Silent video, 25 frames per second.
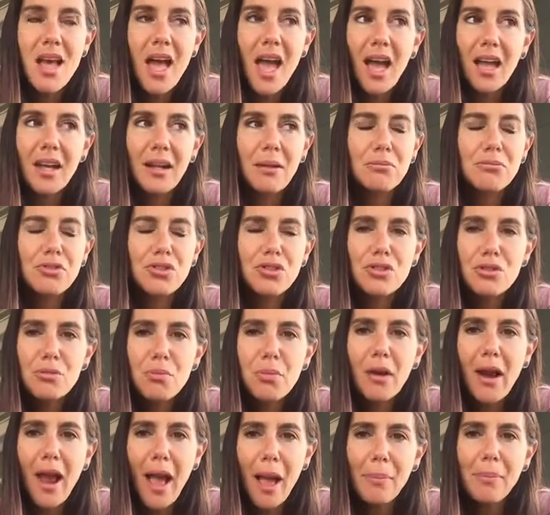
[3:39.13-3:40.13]
And I'm
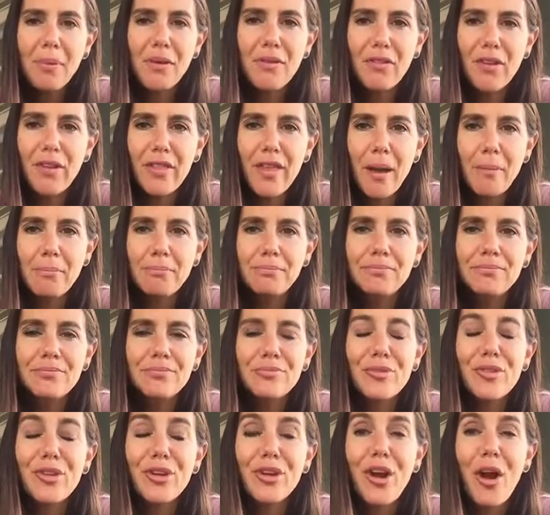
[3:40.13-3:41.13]
super happy for them.
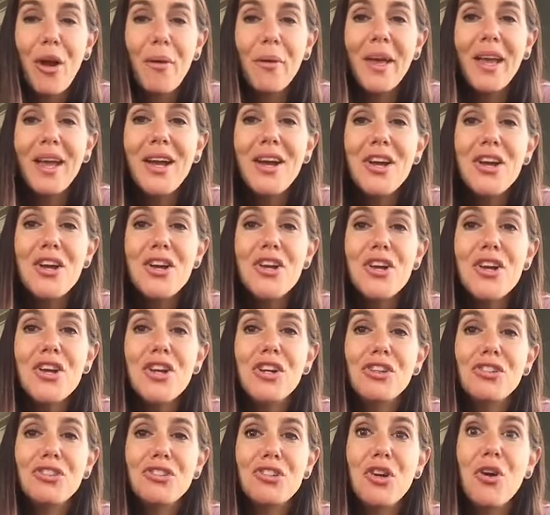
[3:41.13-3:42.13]
They're going
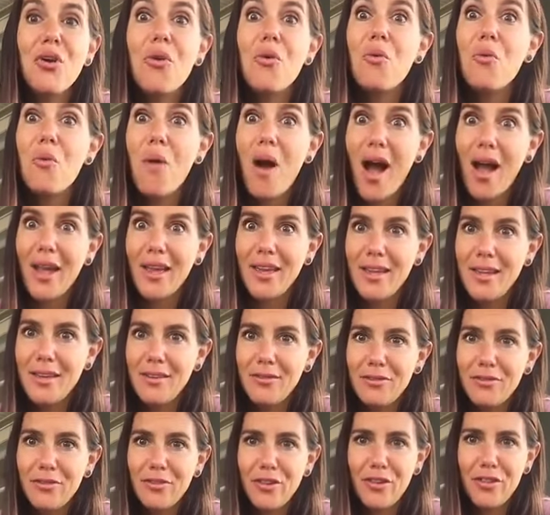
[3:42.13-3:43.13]
to Hawaii
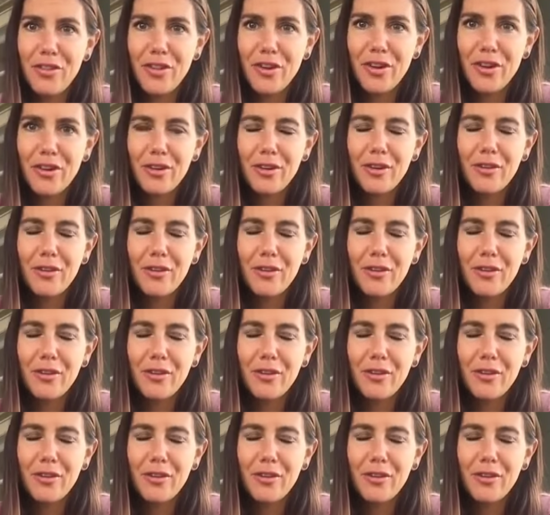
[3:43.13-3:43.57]
for their